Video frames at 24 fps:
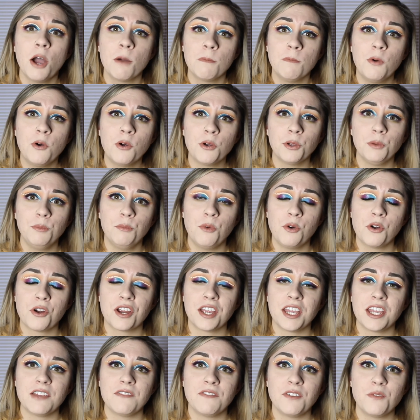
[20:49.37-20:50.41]
more and more
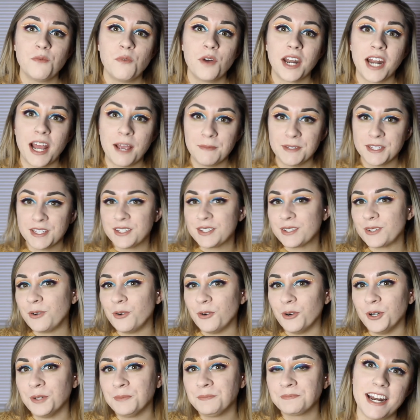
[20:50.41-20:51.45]
even when I'm in
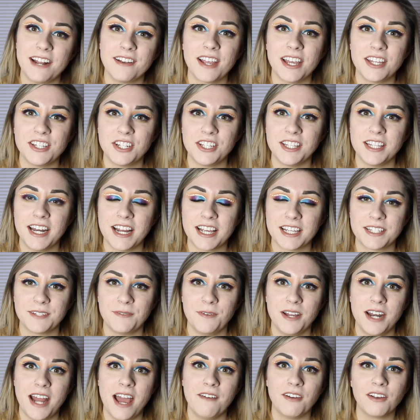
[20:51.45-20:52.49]
school. I'll catch you in the next
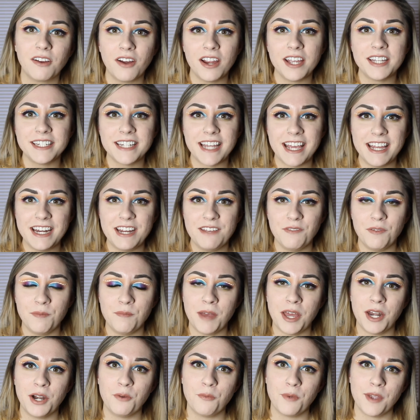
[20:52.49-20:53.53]
one. Have a great day and even
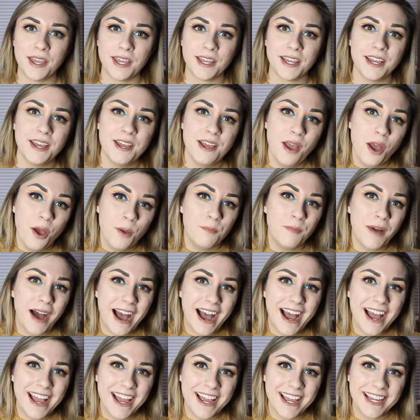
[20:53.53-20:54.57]
better week.
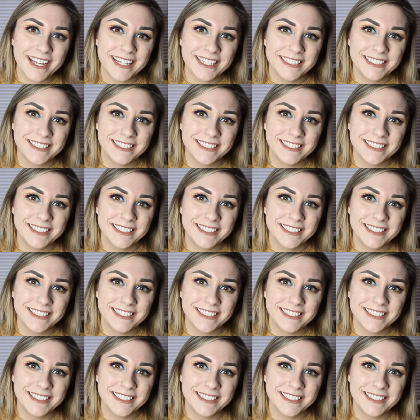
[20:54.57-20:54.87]
Bye!